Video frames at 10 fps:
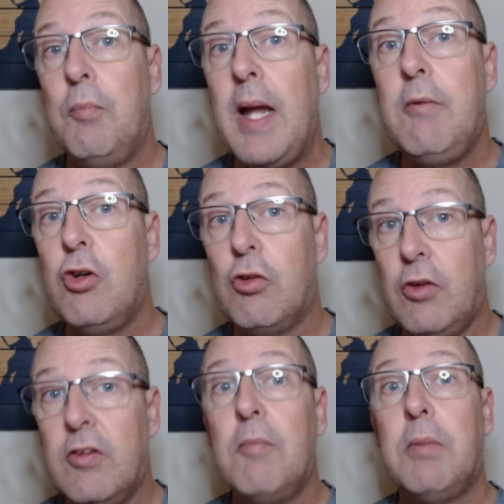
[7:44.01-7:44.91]
who may
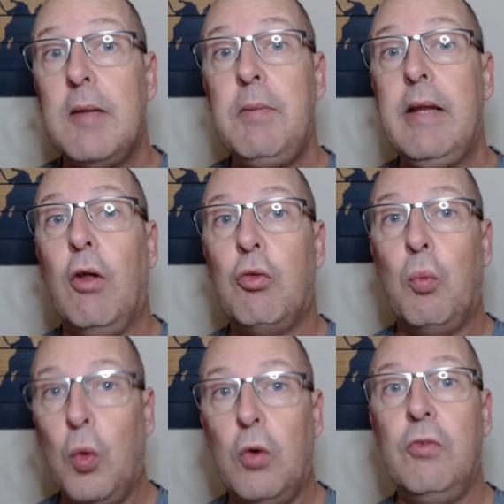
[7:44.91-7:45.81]
just simply be those
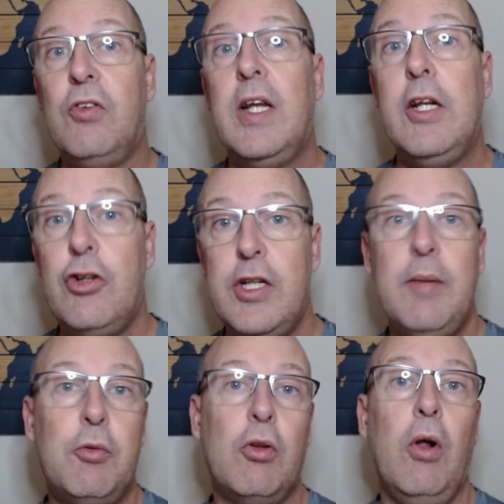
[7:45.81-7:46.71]
wolves in
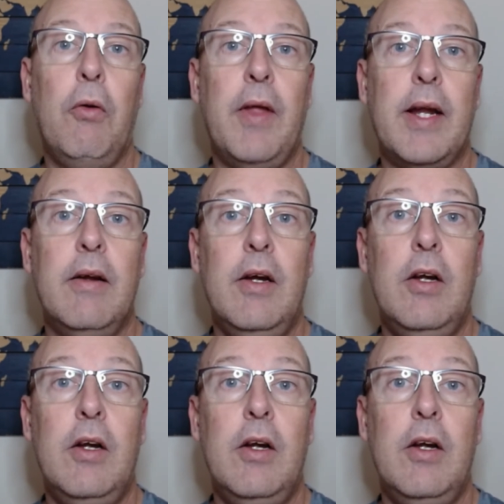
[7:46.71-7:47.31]
sheep's clothing.